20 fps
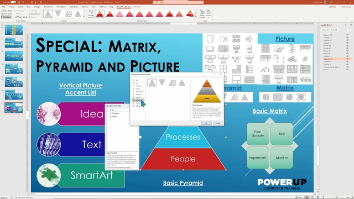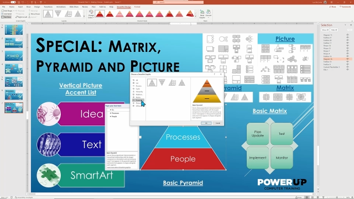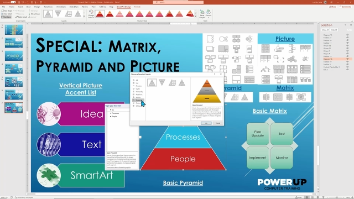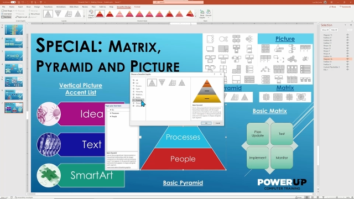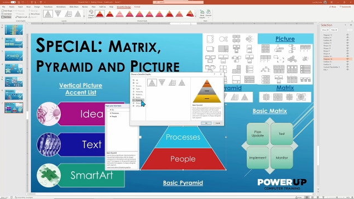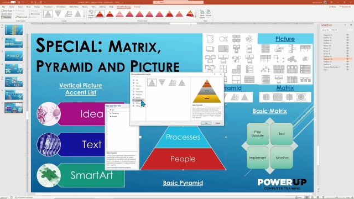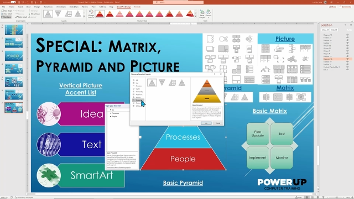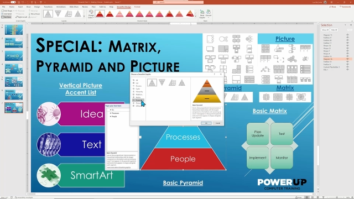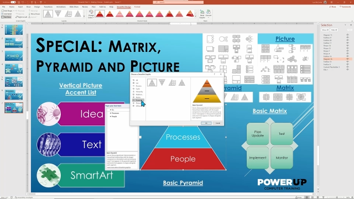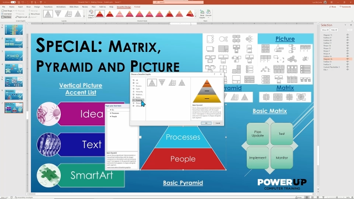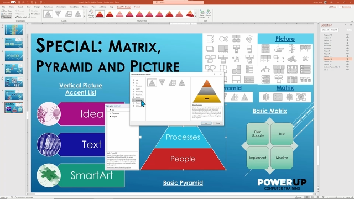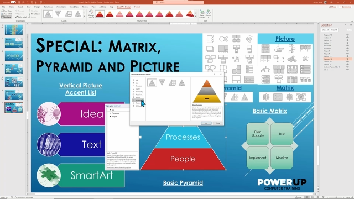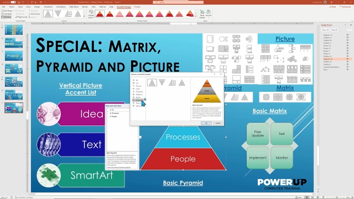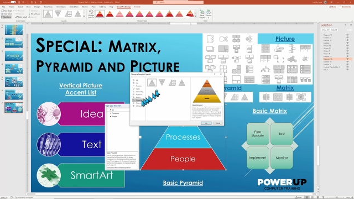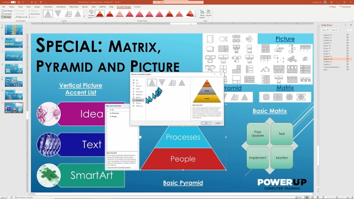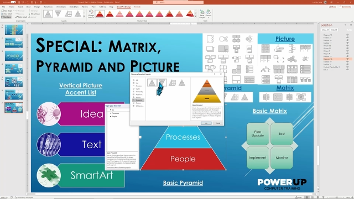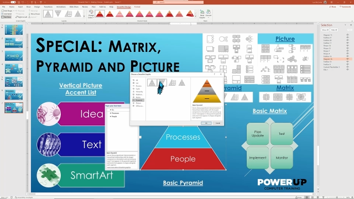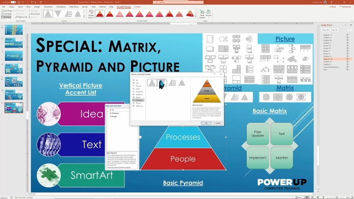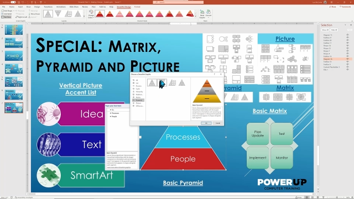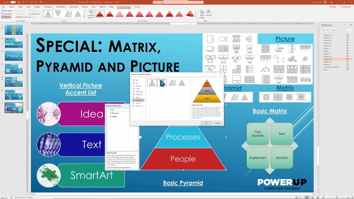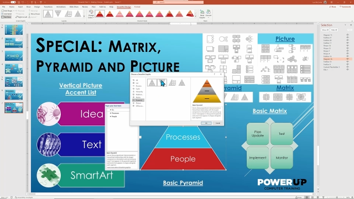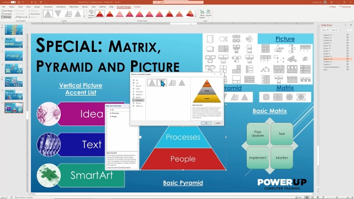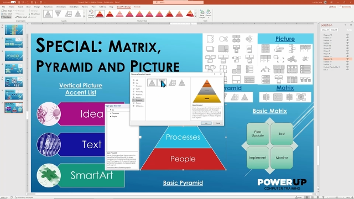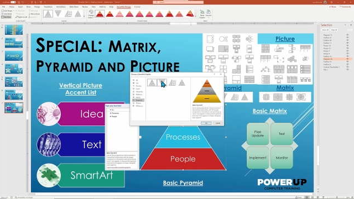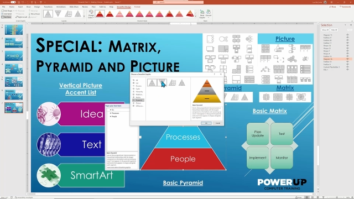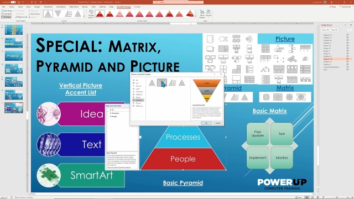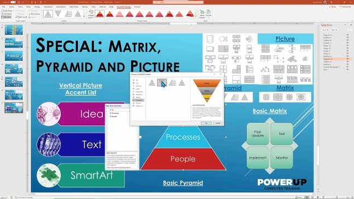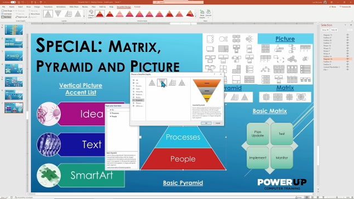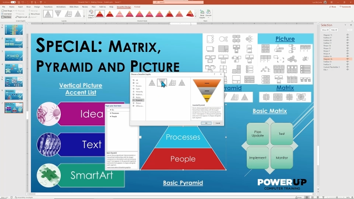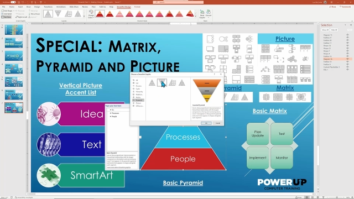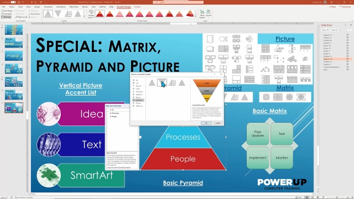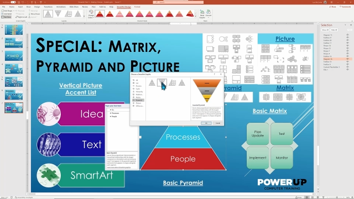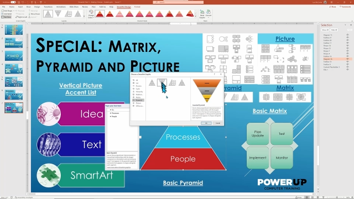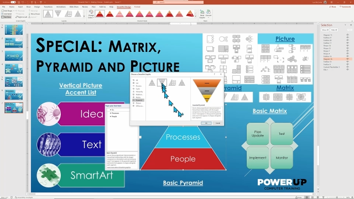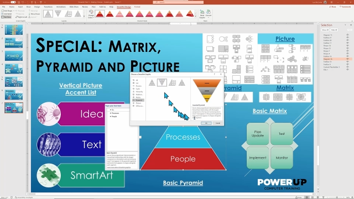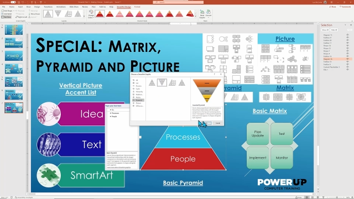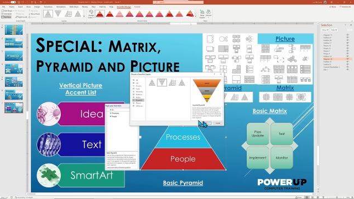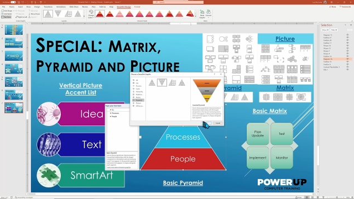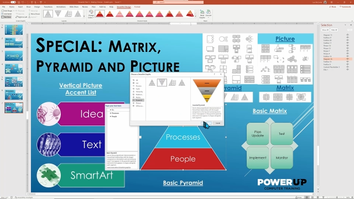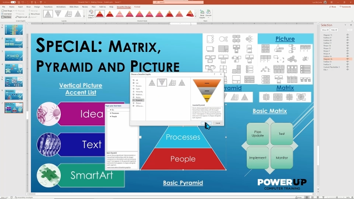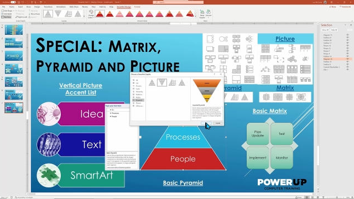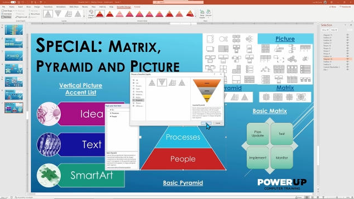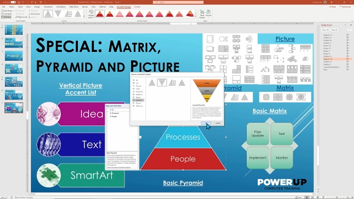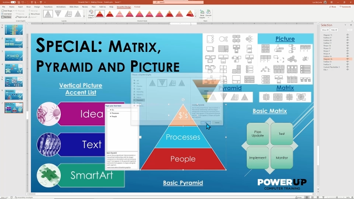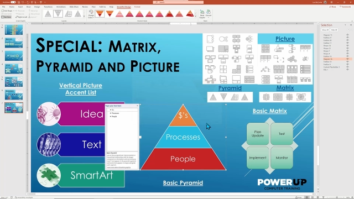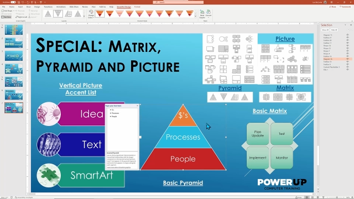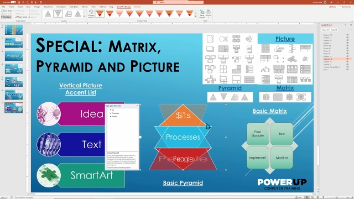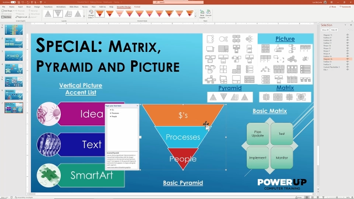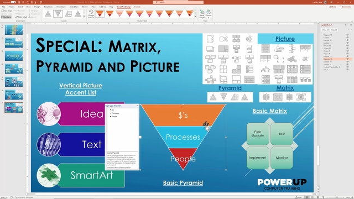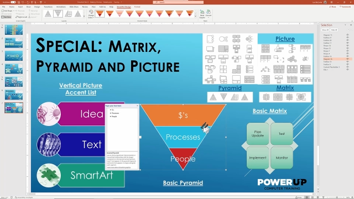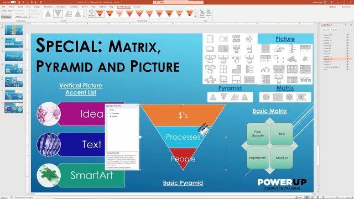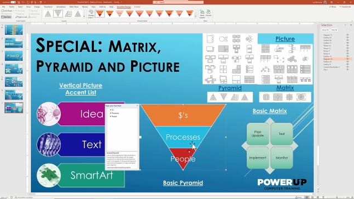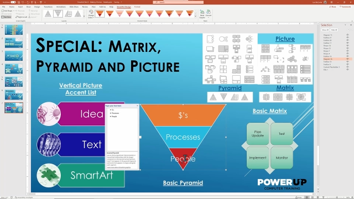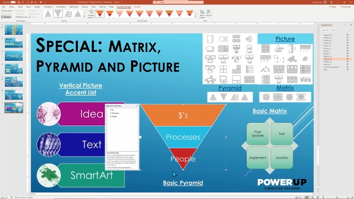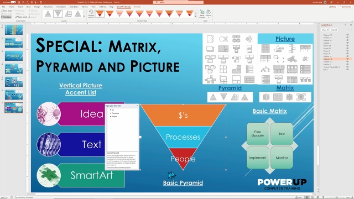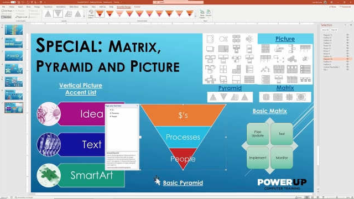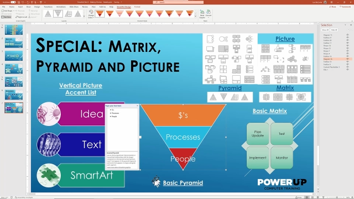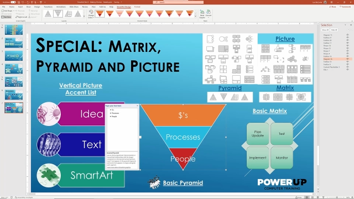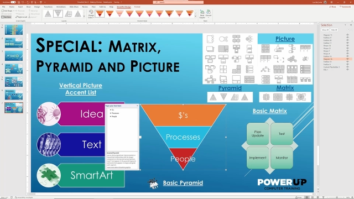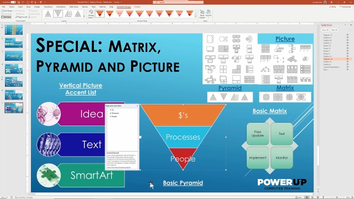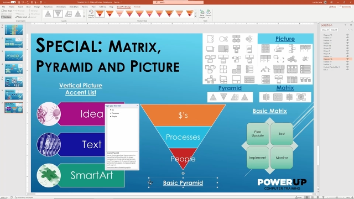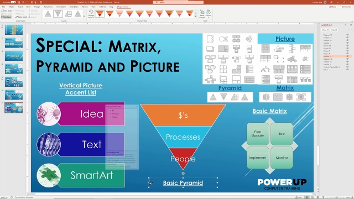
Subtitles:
[unreadable: no face in view]